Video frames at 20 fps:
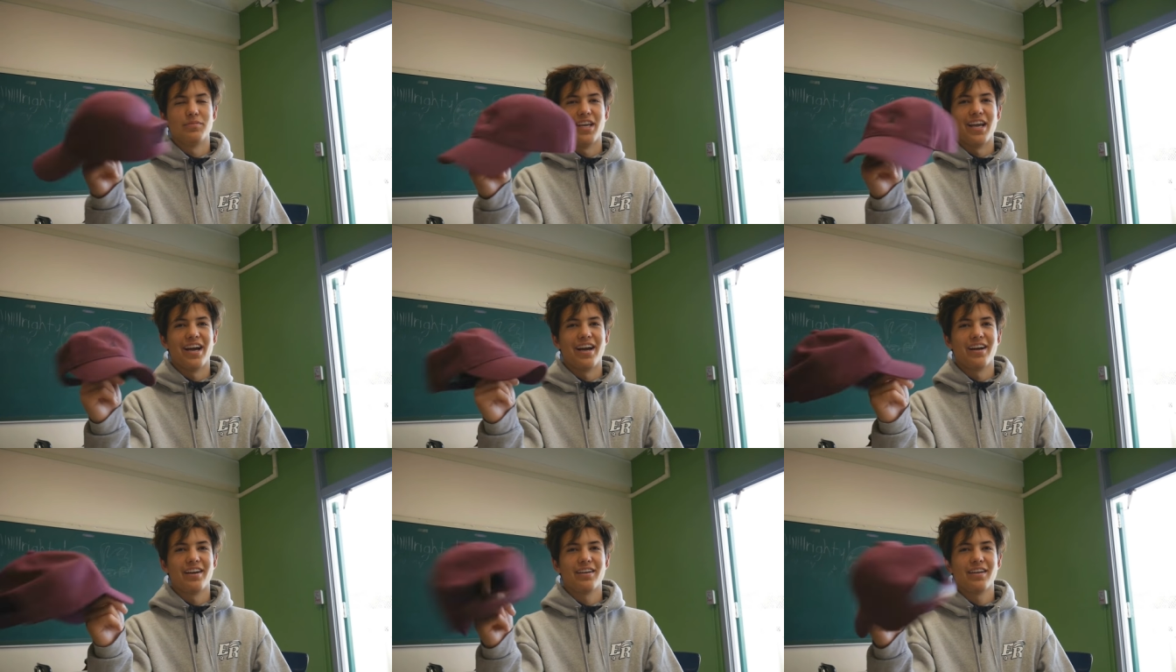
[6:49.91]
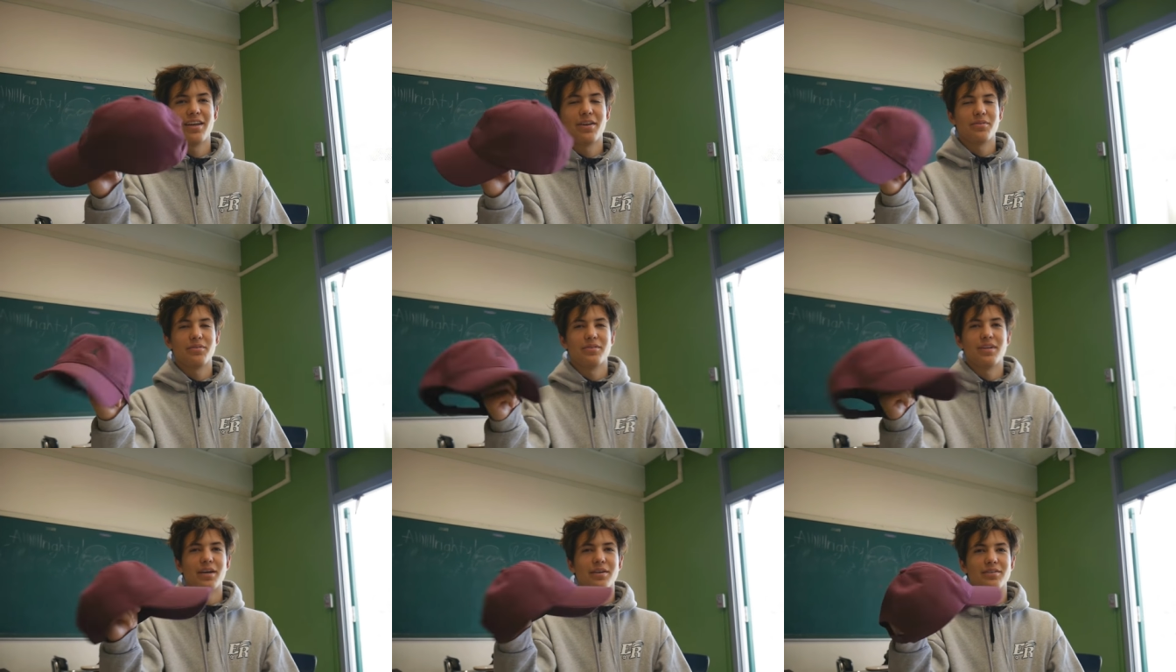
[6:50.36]
Yeah,
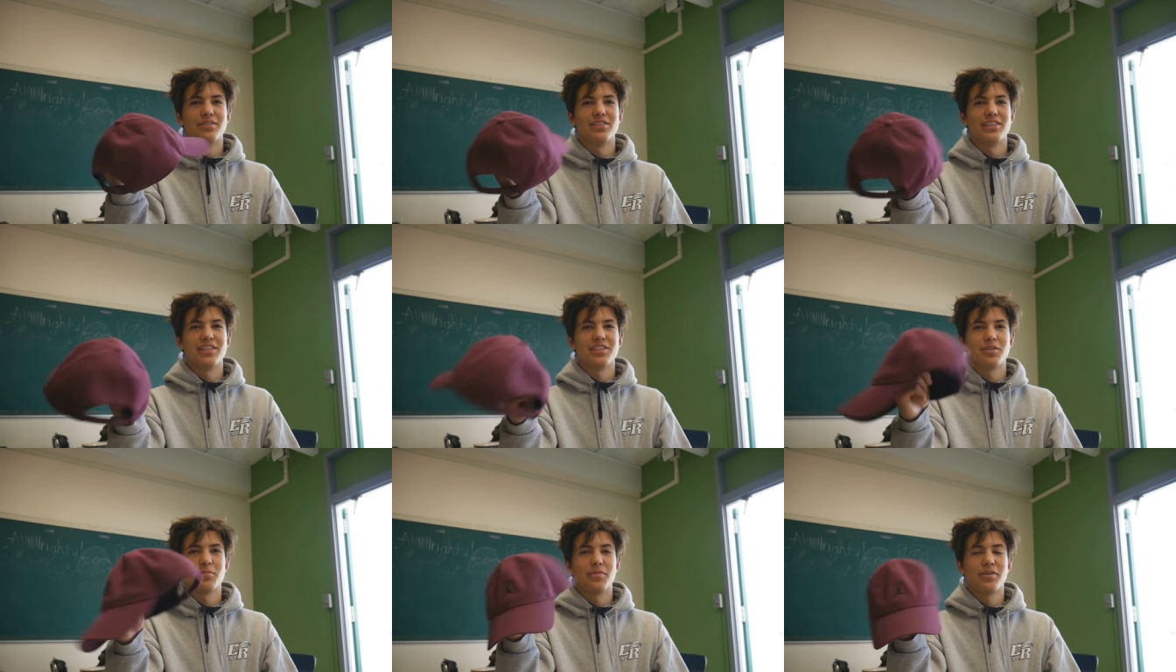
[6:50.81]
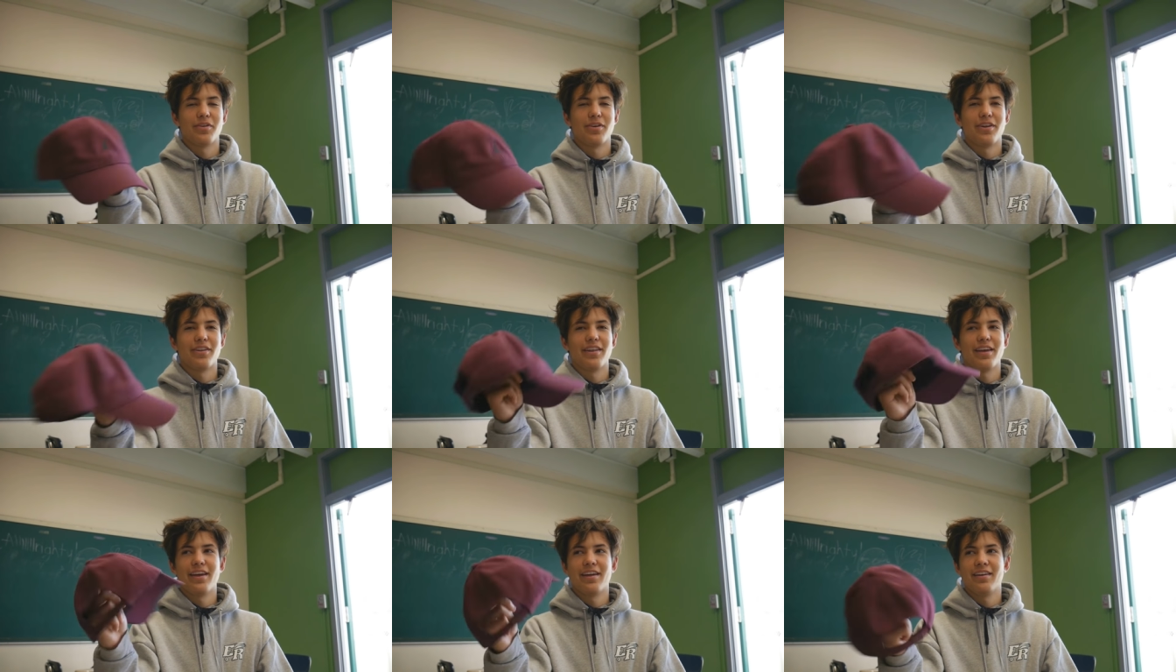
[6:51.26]
I'd, I'd say something
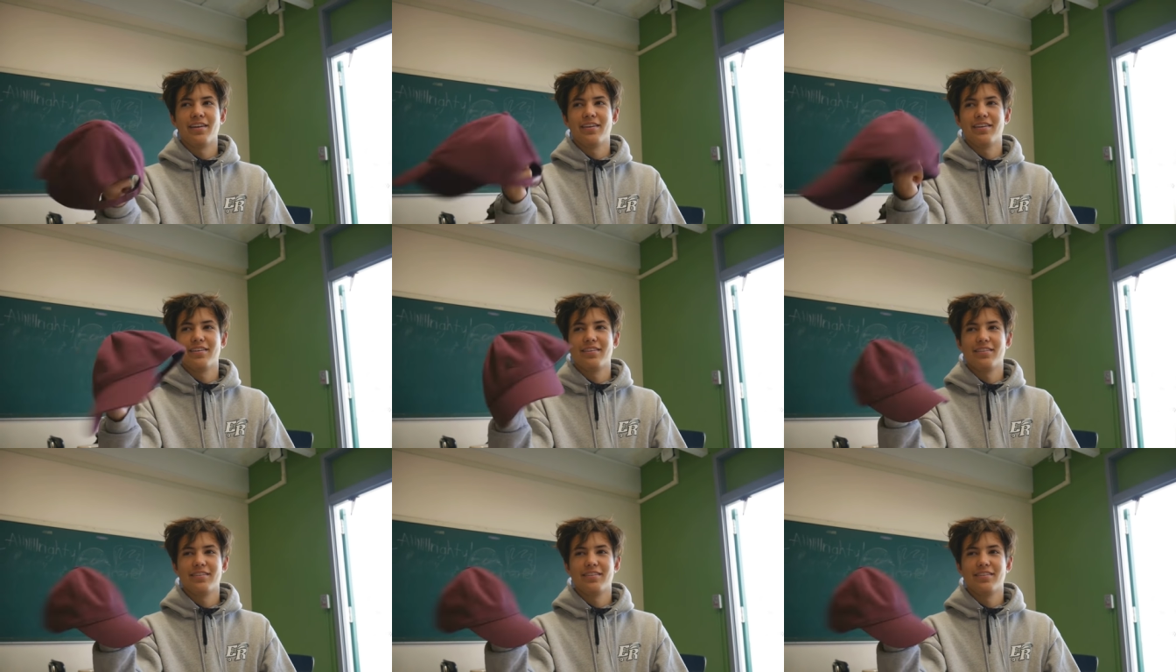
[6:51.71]
around that.